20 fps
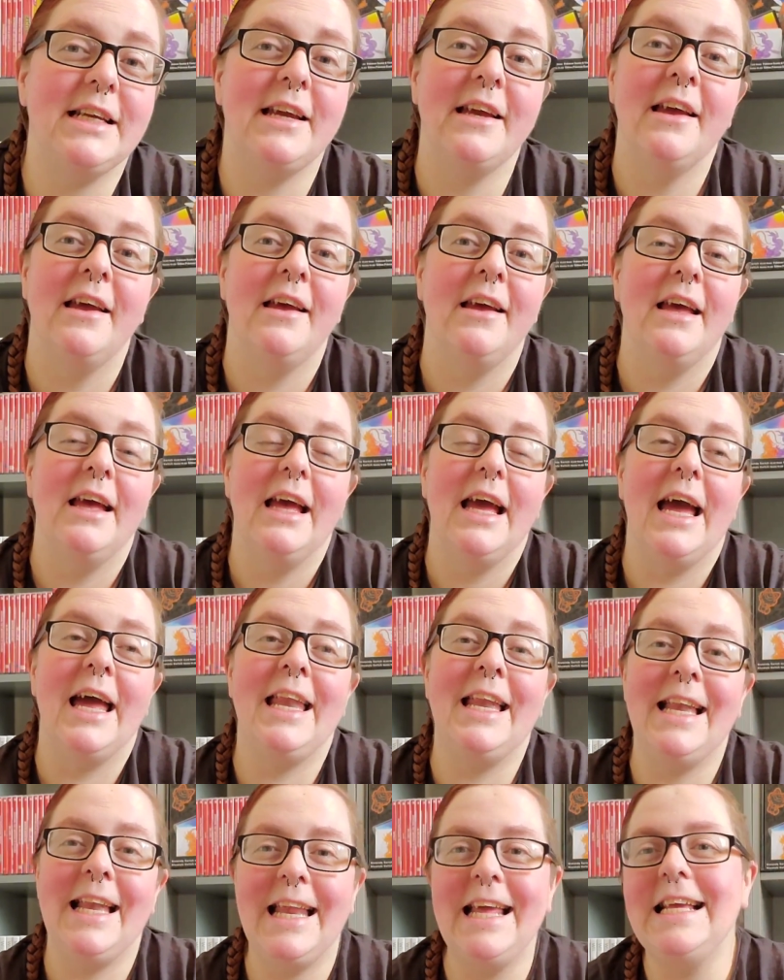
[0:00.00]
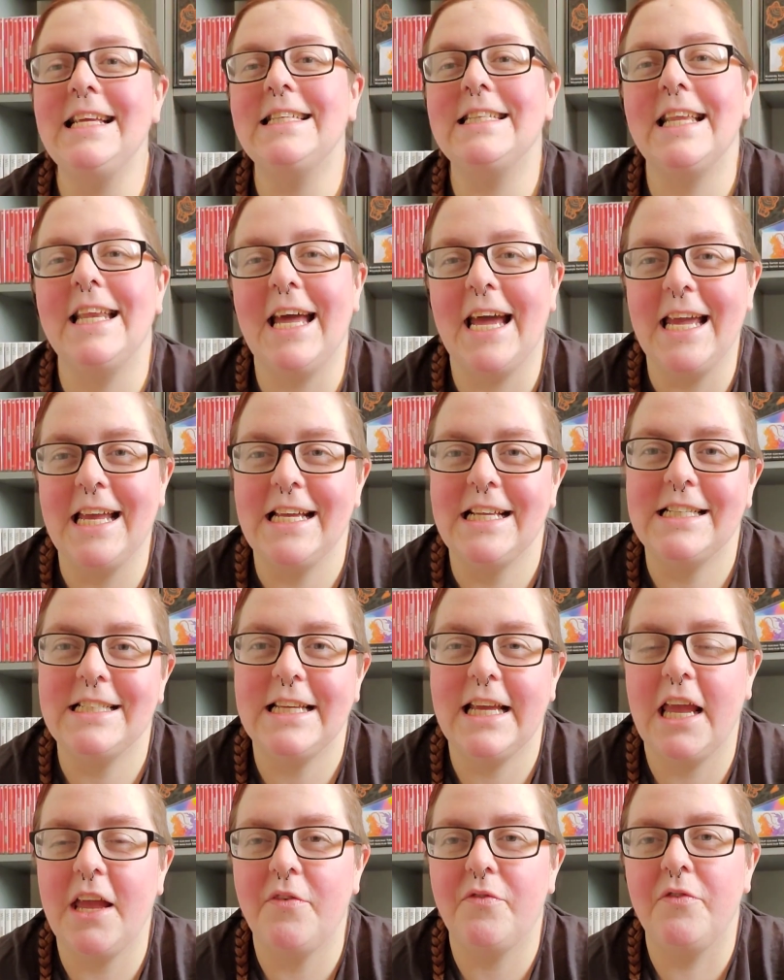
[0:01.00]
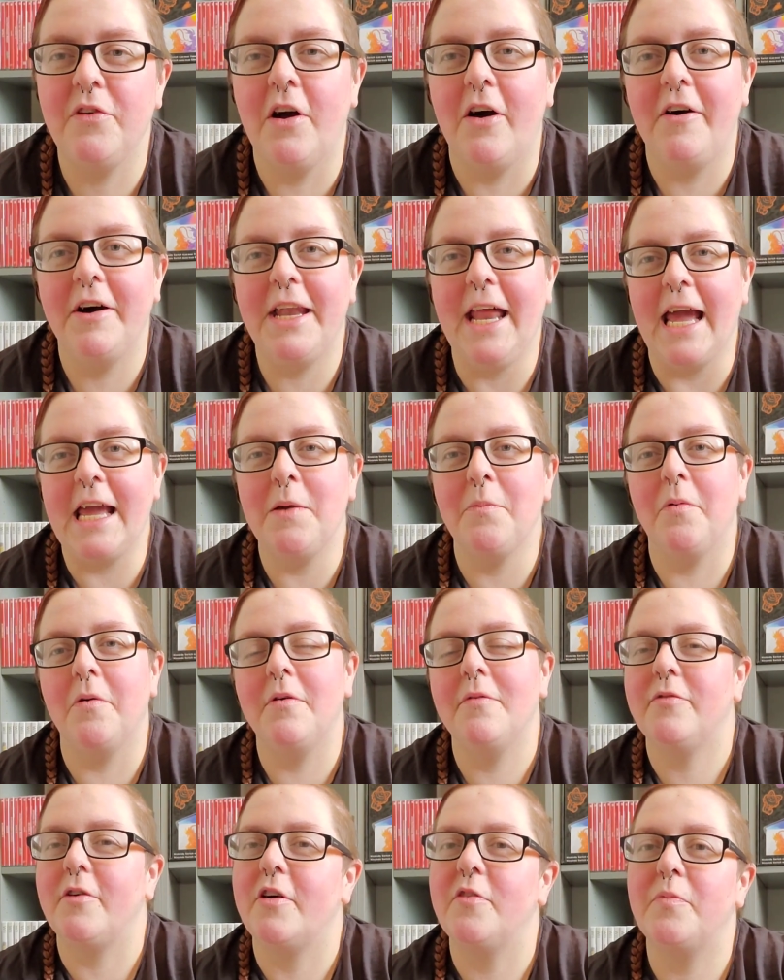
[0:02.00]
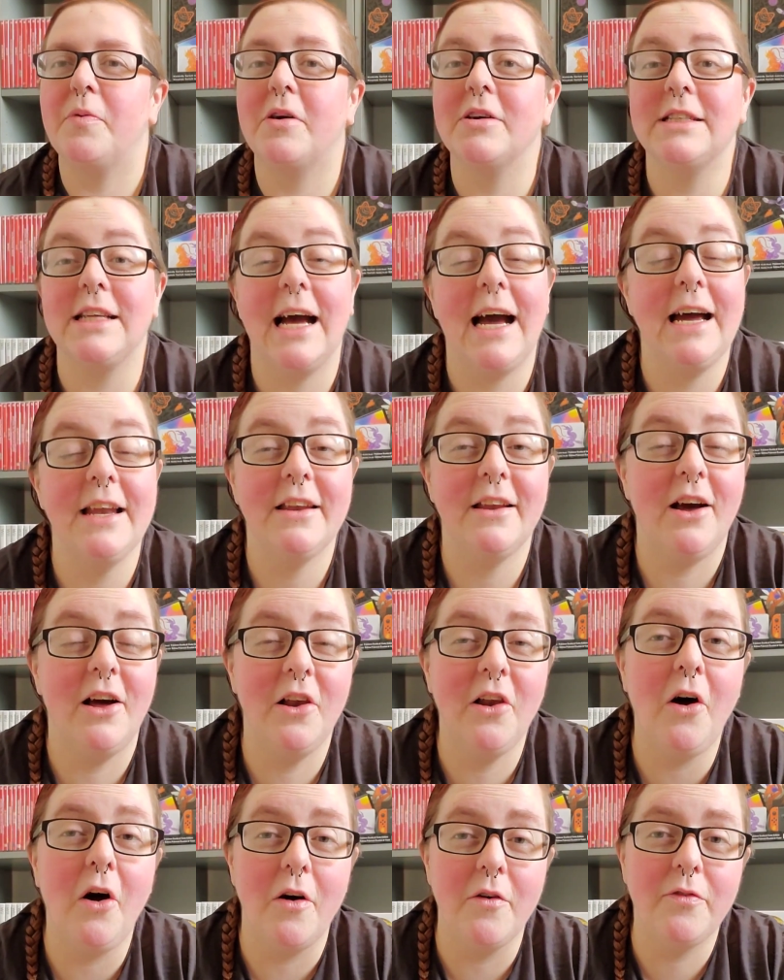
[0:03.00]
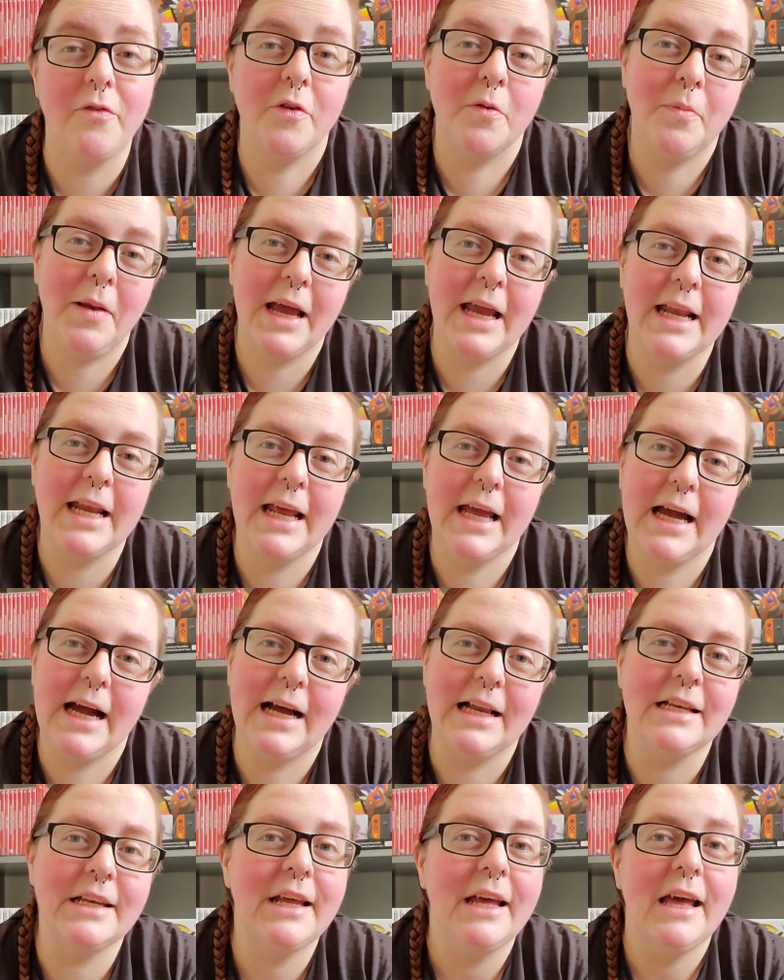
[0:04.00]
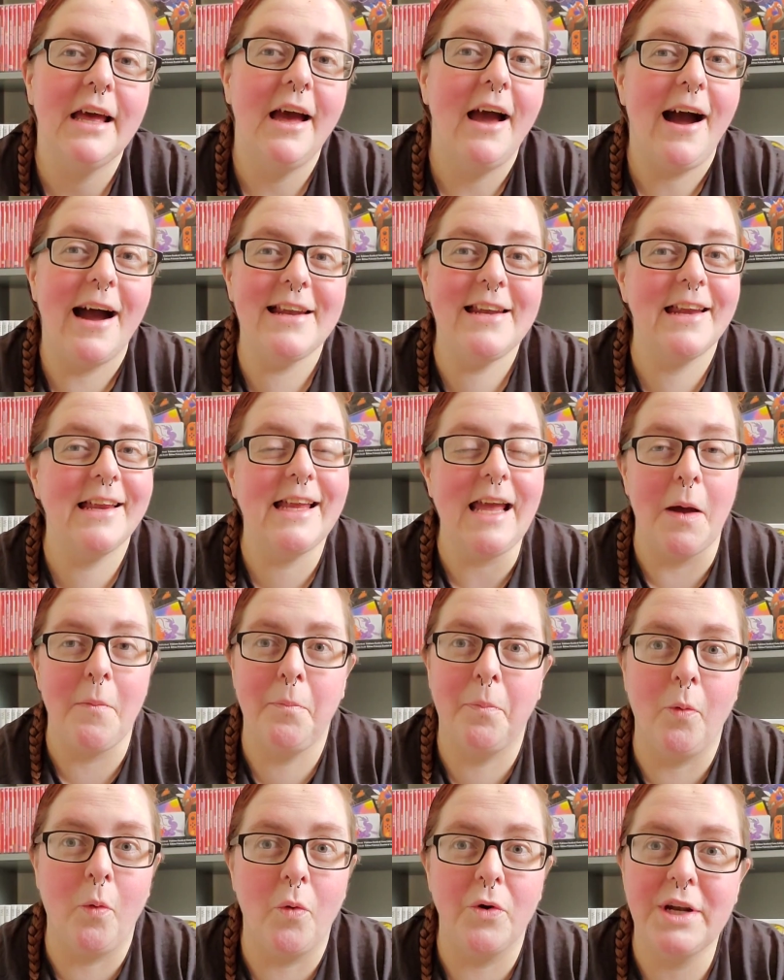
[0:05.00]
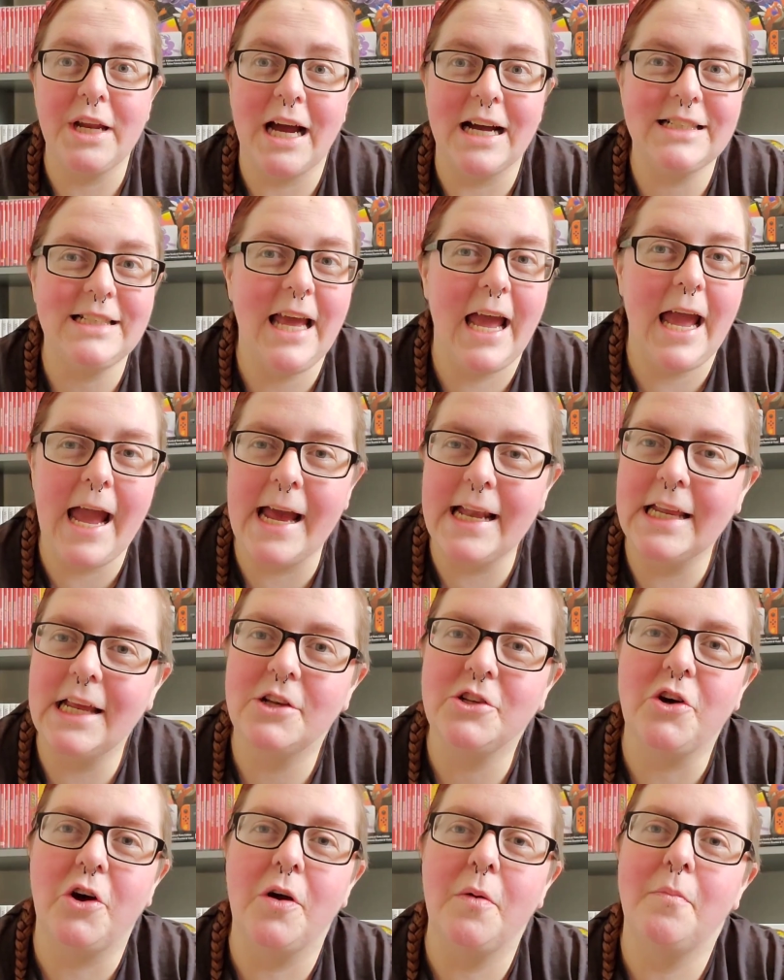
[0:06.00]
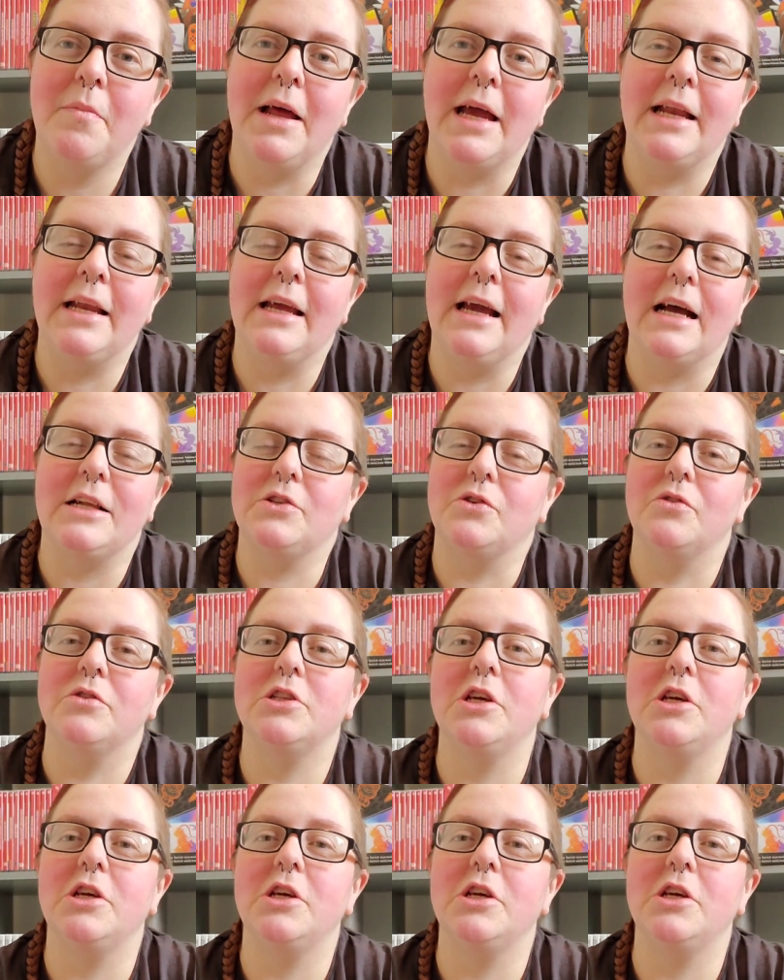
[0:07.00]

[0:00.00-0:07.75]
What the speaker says: it at least an 8, if not an 8.5, because I had a lot of fun playing it and I didn't get bored at any time playing it at all.